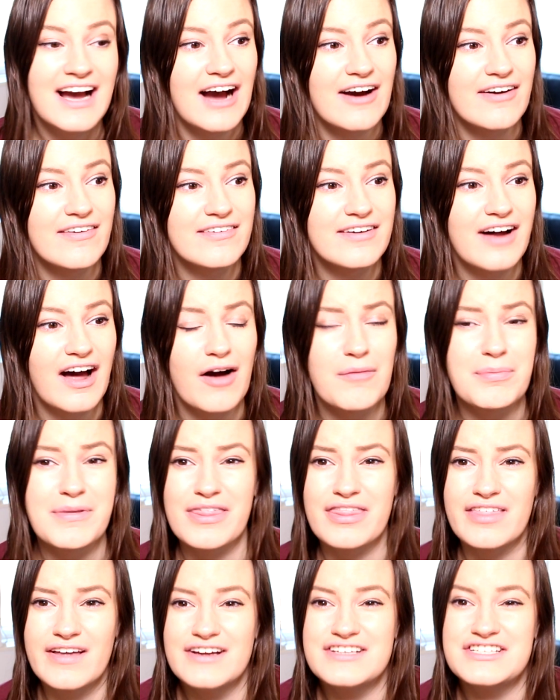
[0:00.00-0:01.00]
I'll
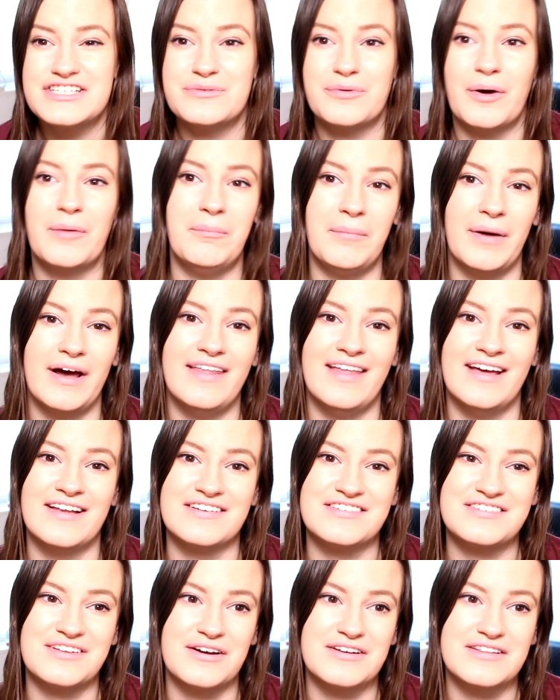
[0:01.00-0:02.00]
be 31 by
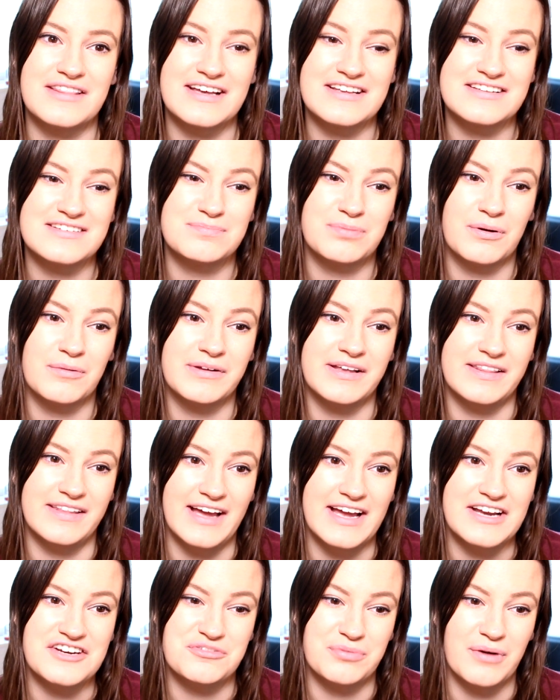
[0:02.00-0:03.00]
then, so that's probably
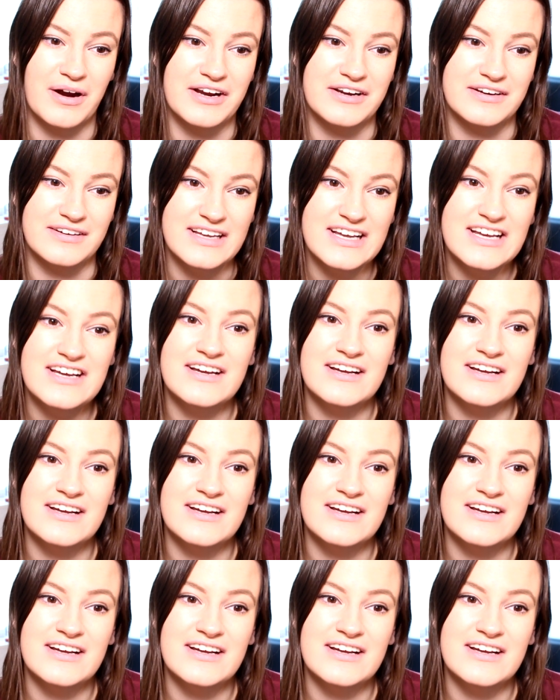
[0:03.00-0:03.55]
the age where